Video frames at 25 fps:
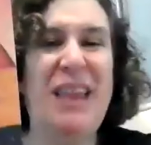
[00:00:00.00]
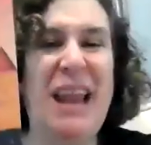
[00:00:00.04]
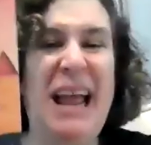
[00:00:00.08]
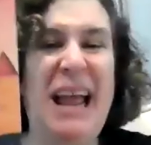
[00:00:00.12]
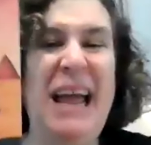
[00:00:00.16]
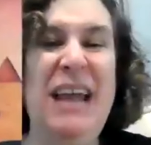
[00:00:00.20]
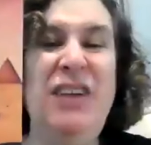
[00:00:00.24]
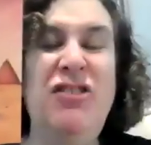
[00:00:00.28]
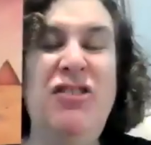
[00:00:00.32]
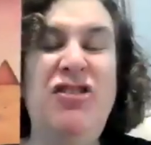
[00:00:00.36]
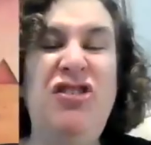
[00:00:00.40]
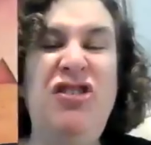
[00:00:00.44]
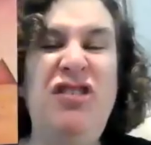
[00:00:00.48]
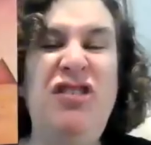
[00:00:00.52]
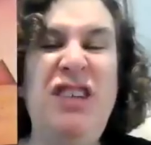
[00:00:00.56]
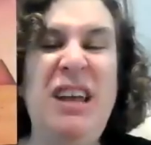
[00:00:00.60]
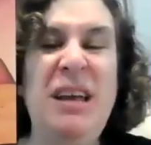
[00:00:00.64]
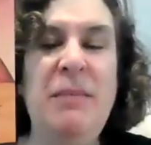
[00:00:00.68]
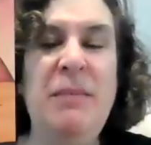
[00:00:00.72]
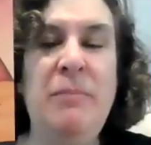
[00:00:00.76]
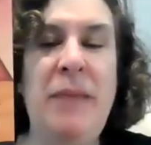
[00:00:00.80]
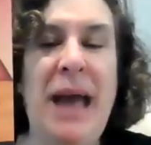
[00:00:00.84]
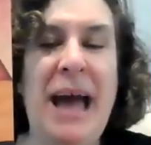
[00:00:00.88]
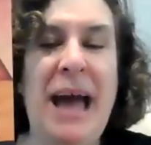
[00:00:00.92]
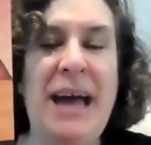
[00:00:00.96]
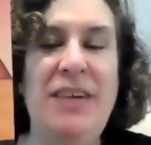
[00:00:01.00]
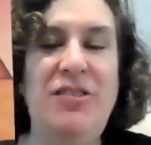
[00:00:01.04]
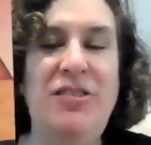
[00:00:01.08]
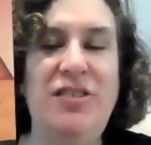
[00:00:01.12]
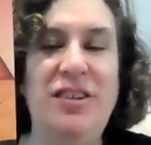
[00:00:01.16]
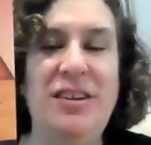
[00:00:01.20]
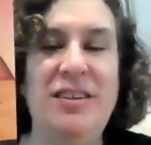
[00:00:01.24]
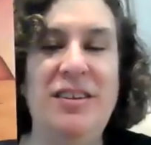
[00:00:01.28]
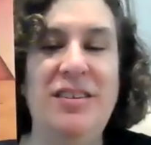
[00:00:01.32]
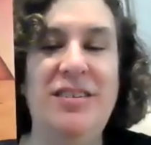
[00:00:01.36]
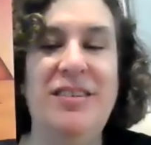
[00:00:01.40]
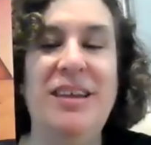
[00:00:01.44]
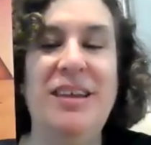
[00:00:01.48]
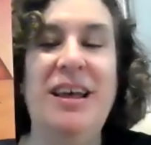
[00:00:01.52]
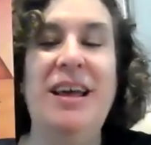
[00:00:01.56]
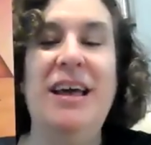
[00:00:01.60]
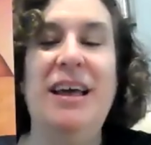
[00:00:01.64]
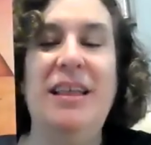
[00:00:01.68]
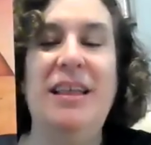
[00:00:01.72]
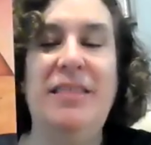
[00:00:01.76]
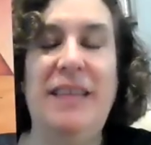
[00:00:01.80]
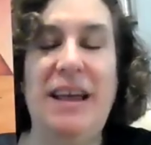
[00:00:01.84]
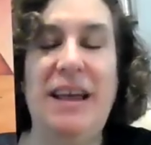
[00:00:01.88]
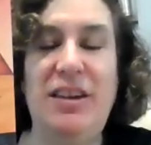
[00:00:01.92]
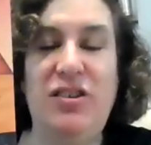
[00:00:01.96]
And she imagines
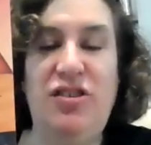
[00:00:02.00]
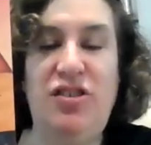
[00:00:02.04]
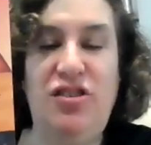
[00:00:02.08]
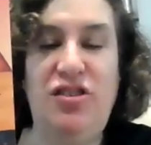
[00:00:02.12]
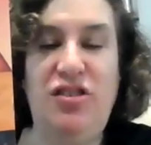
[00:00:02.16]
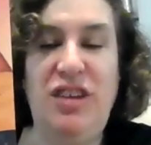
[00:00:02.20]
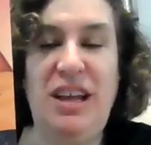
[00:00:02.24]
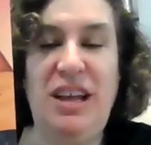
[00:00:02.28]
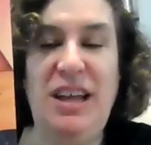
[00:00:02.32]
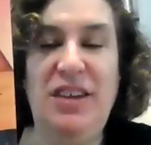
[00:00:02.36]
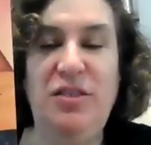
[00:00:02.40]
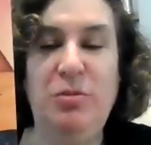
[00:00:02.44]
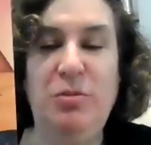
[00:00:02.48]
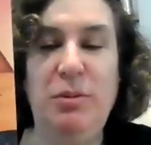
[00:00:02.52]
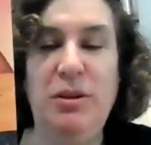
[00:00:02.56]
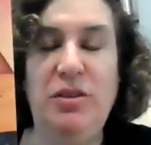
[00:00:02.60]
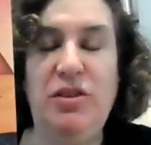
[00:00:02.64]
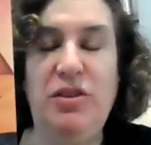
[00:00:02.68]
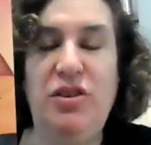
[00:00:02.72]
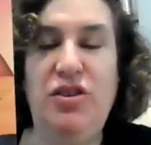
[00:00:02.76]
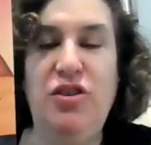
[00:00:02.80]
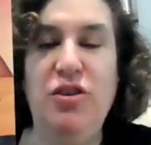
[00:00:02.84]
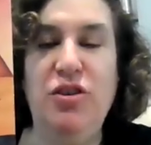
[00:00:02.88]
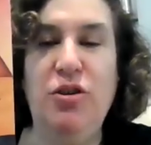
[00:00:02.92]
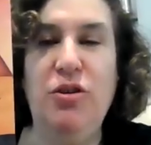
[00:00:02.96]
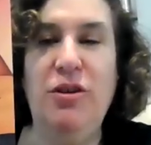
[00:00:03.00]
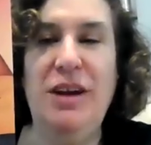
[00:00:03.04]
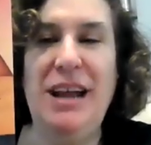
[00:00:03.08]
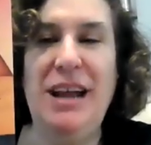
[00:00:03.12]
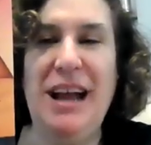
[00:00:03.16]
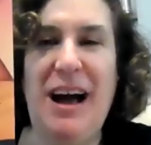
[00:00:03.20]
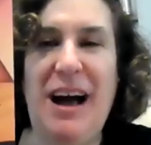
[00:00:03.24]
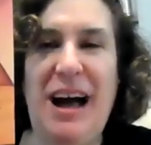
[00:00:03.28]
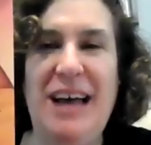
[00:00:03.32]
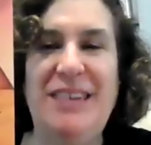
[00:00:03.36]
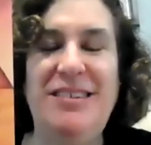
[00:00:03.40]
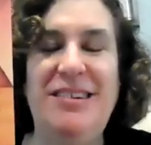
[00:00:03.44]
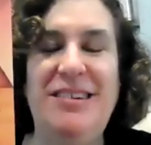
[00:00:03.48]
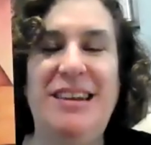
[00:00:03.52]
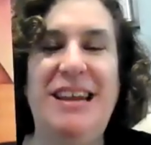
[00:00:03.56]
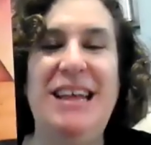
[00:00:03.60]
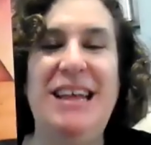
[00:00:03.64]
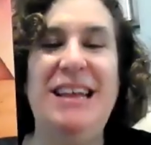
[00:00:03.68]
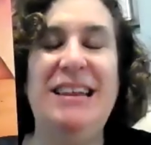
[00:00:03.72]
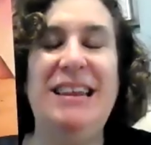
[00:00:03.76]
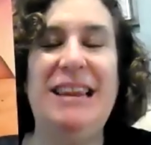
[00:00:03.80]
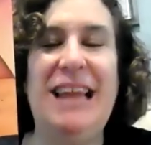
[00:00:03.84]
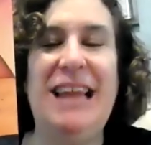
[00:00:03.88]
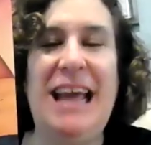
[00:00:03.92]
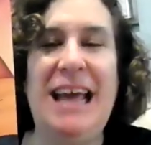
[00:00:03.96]
that she's with Curiosity
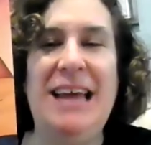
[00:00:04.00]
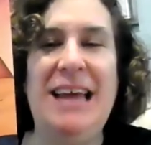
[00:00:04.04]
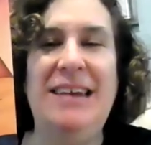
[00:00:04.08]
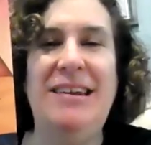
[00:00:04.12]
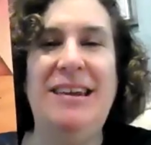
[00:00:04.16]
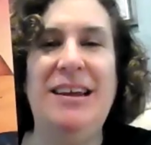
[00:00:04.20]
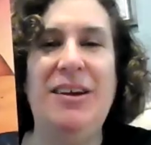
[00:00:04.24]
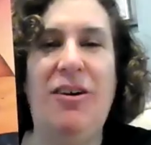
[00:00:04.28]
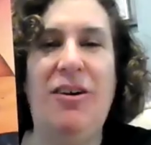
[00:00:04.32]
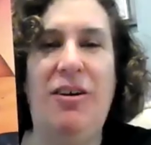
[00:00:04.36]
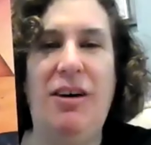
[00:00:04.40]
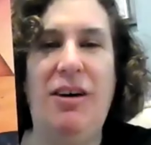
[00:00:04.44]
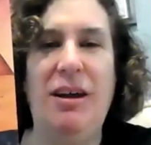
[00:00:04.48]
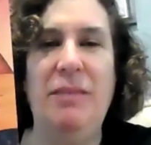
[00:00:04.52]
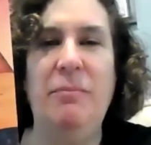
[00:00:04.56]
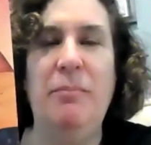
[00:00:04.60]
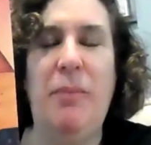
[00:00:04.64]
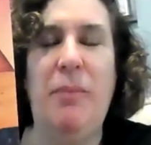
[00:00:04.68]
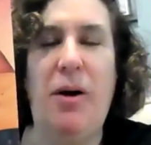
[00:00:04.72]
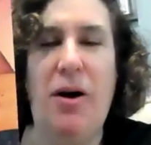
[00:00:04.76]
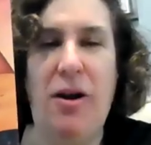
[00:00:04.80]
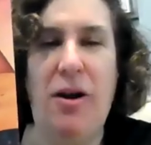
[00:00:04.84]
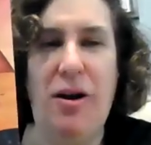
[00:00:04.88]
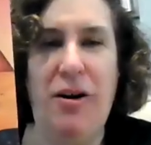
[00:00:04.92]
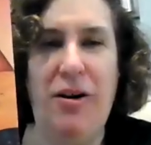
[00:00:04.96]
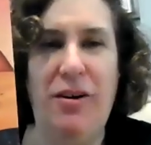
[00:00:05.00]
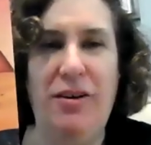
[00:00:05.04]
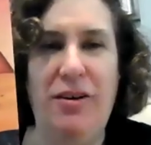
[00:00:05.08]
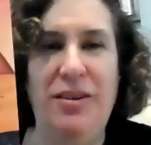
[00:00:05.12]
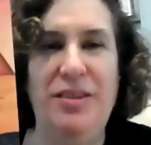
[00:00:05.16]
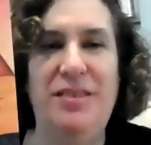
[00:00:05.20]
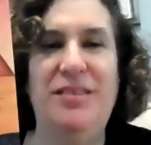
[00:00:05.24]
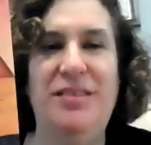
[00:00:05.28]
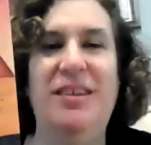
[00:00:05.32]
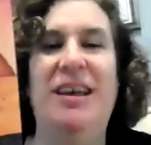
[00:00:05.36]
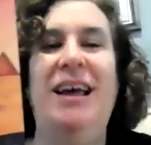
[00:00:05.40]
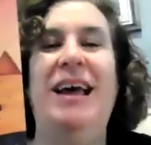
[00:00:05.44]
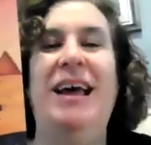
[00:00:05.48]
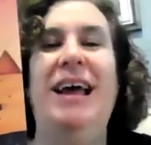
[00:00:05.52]
landing on Mars.